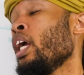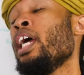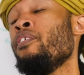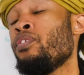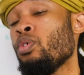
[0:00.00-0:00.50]

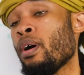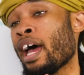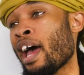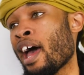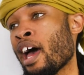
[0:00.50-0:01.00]
If you
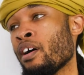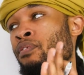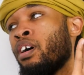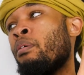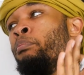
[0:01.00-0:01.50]

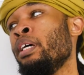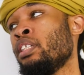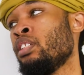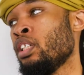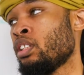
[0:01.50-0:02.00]
have a
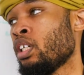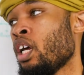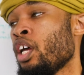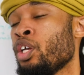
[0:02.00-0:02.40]
business,